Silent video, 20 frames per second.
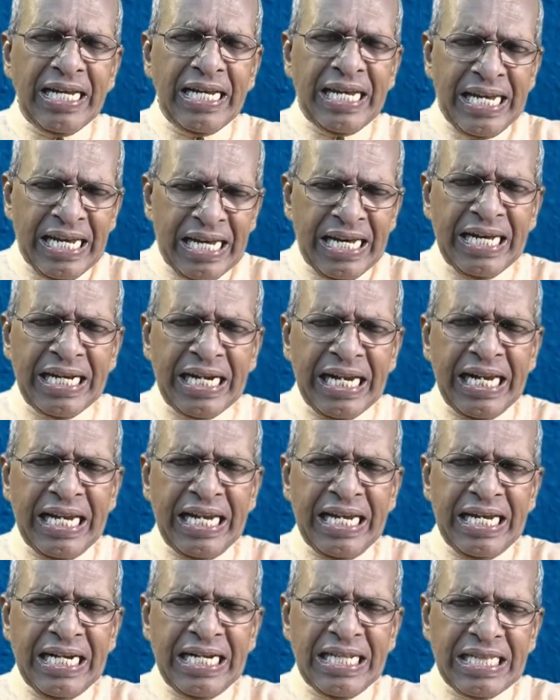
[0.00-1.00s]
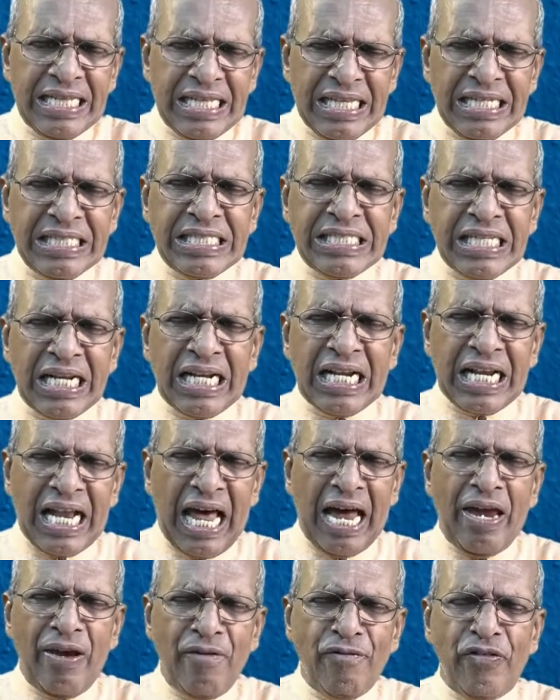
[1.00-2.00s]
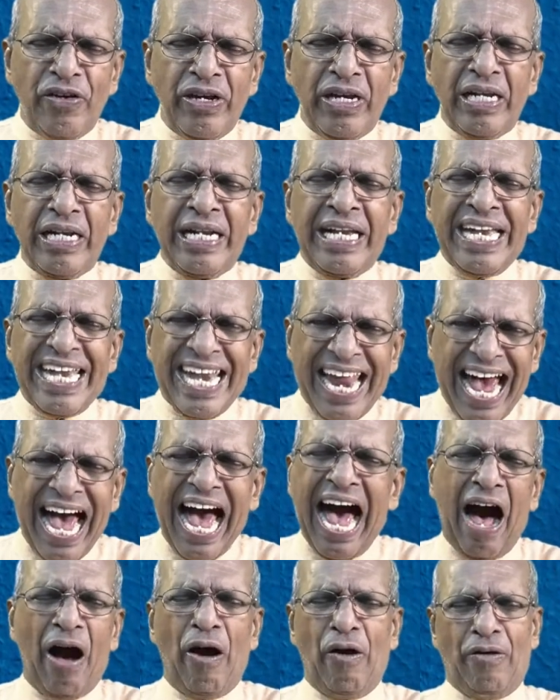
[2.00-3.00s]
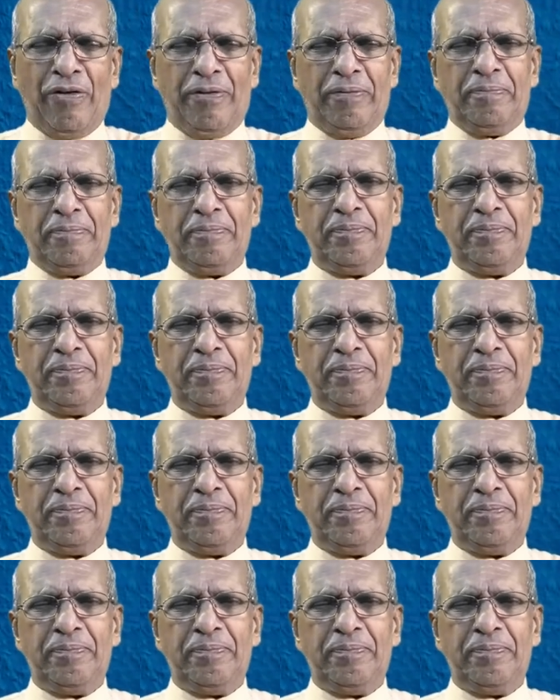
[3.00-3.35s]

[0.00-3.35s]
here in this life now.